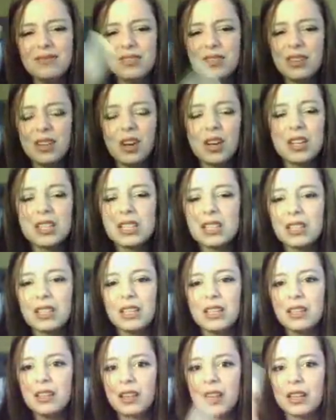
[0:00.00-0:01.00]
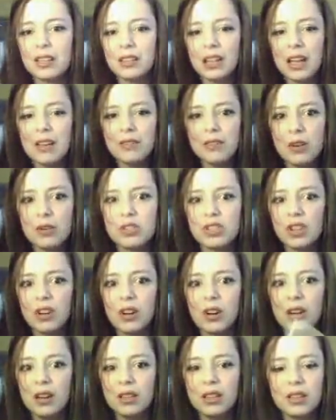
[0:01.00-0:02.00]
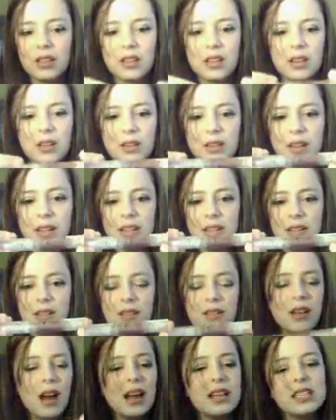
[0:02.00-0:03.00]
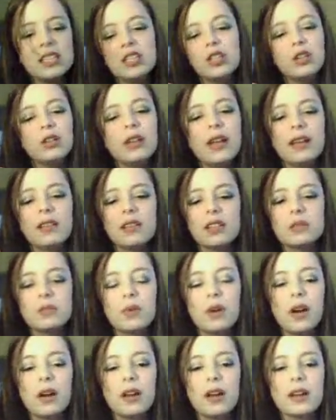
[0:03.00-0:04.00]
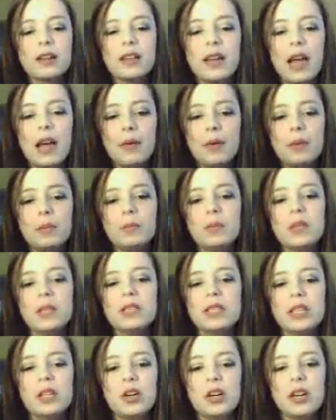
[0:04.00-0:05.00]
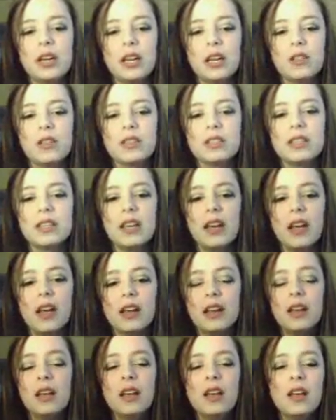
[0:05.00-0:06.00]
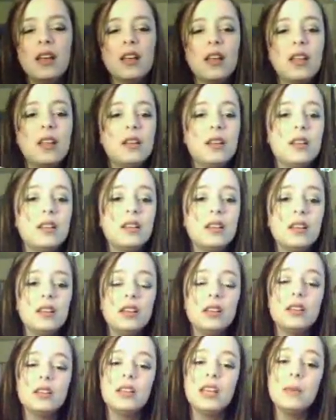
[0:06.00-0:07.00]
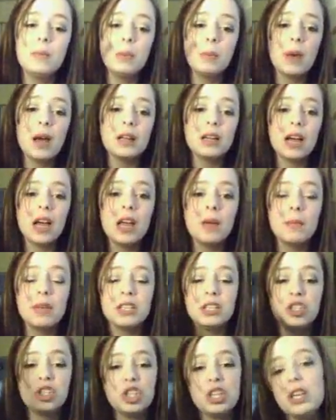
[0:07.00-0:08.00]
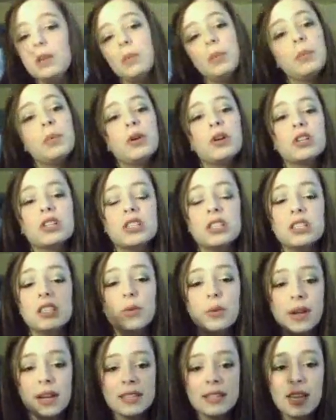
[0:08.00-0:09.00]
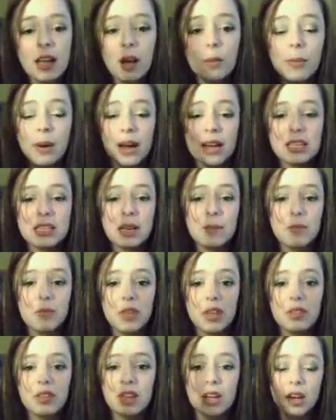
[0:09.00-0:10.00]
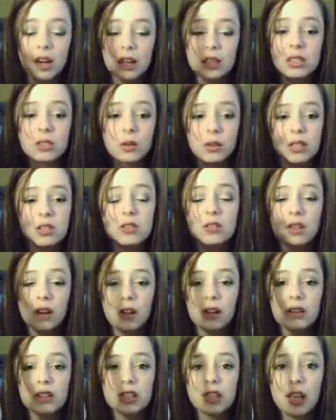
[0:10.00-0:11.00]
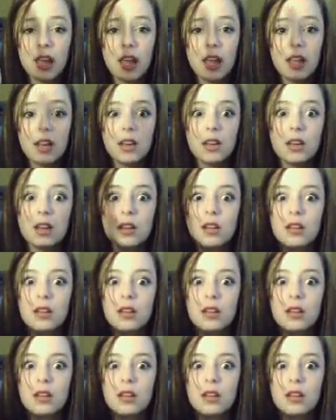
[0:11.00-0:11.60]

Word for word: honestly, like life goes on, you know. It I still like this product. I would consider getting this again. And keep in mind, I am a cheap person, so when I say I'll buy something that costs $22 again,